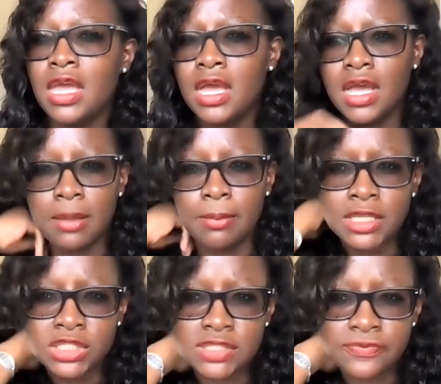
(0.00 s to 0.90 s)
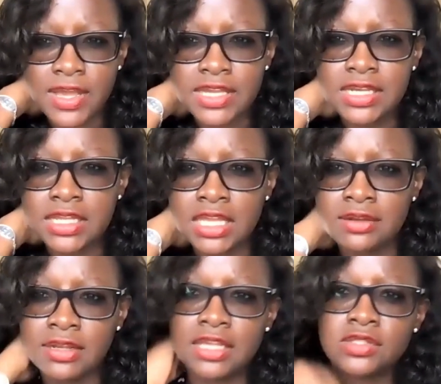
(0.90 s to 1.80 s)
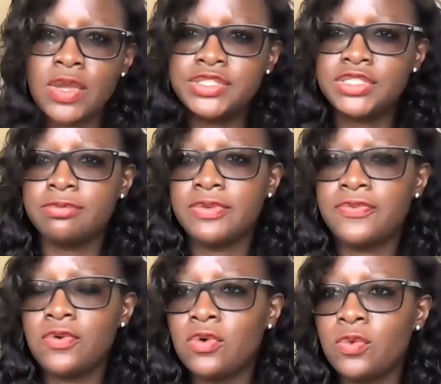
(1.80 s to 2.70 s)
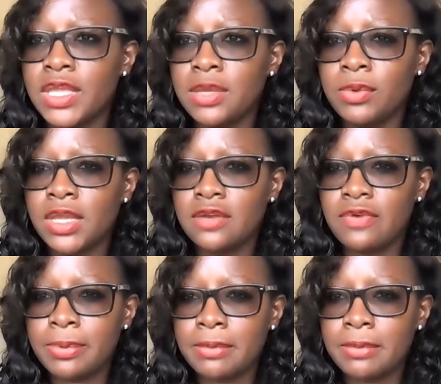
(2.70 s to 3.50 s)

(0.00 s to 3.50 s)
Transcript: And just finally, kind of last question before we kind of wrap up.